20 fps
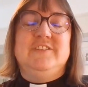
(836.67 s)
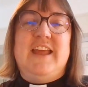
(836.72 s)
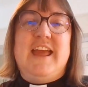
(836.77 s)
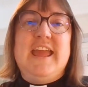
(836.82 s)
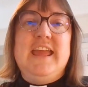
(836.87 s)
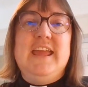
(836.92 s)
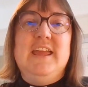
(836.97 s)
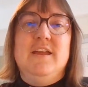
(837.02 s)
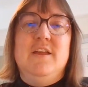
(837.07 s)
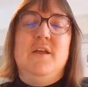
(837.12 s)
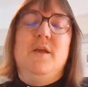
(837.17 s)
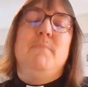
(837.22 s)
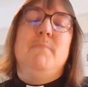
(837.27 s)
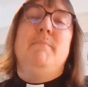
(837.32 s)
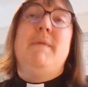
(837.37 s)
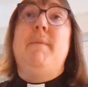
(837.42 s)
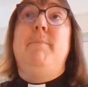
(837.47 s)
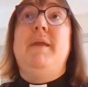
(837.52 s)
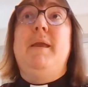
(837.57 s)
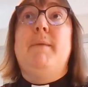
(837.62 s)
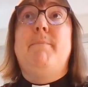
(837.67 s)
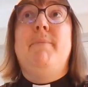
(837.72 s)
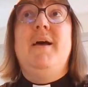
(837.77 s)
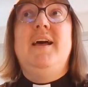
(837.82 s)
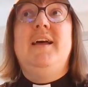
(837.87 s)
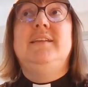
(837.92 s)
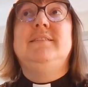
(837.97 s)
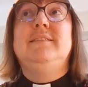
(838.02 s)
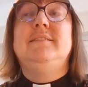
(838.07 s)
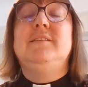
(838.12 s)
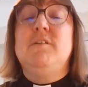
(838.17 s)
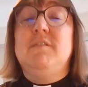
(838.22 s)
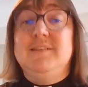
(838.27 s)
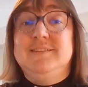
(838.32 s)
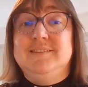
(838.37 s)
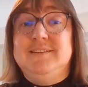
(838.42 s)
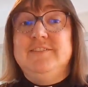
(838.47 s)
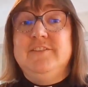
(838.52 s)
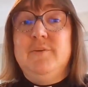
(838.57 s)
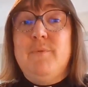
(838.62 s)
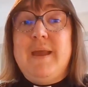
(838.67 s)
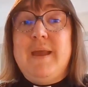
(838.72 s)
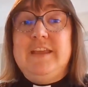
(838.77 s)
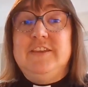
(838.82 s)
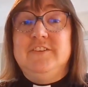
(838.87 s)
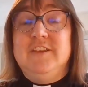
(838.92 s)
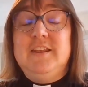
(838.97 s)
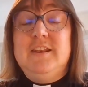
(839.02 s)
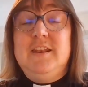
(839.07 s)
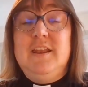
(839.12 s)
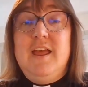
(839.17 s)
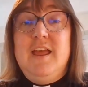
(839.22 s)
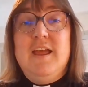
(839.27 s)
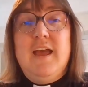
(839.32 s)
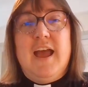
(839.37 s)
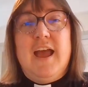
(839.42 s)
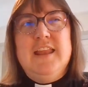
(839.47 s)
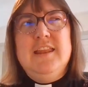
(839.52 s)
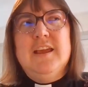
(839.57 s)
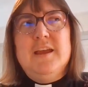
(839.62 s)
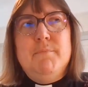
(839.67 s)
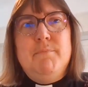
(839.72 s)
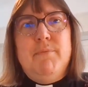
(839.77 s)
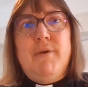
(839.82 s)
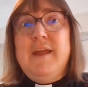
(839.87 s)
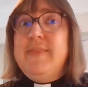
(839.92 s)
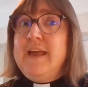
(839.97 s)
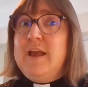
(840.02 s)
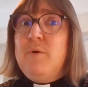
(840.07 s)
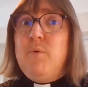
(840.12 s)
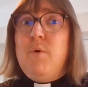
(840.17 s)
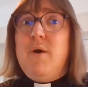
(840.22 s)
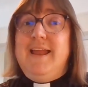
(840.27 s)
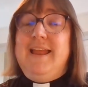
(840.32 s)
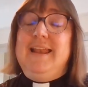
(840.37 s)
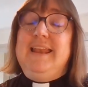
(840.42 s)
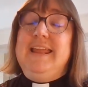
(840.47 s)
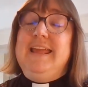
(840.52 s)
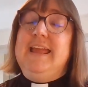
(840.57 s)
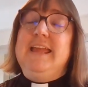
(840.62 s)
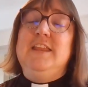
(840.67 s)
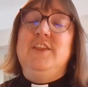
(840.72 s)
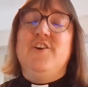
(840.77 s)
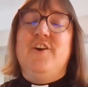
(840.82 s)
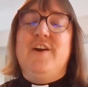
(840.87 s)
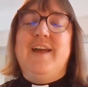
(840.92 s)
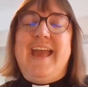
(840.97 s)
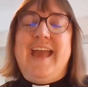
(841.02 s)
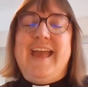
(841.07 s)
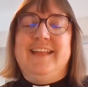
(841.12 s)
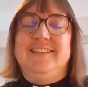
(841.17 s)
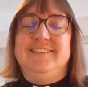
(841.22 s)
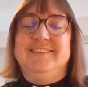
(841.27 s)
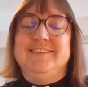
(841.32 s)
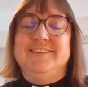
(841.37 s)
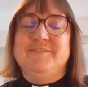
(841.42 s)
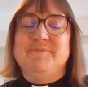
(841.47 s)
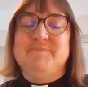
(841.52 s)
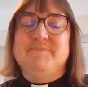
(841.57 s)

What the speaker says: today, maybe a person or a situation, and you can pray that quietly in your head.